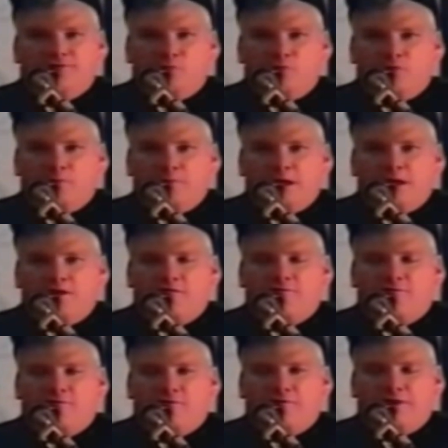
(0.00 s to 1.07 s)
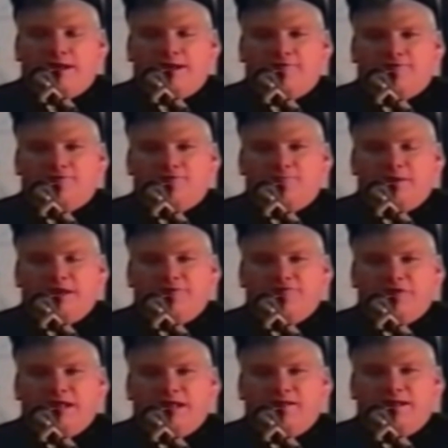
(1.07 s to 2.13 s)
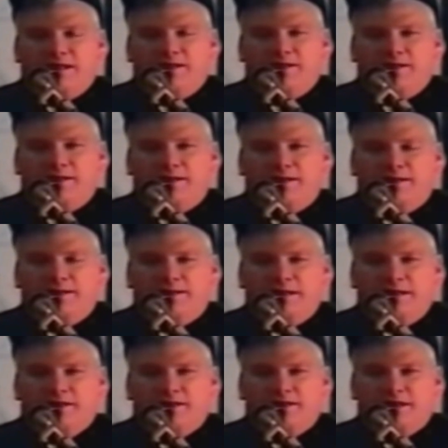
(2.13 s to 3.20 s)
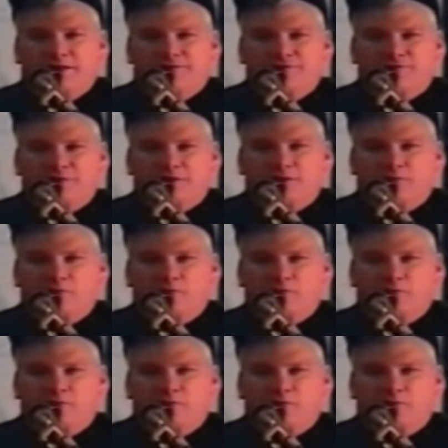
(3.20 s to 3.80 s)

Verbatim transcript: these more powerful outer space alien uh, entities.